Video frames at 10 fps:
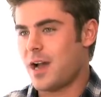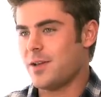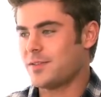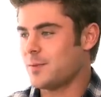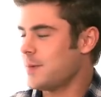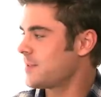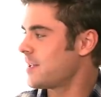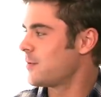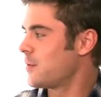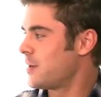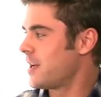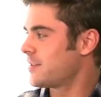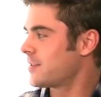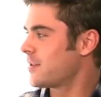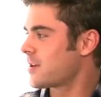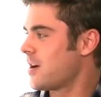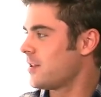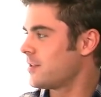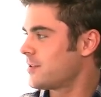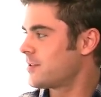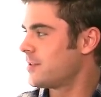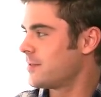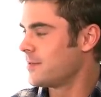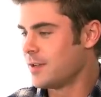you? Had... I sometimes think it would have been nice to go to college to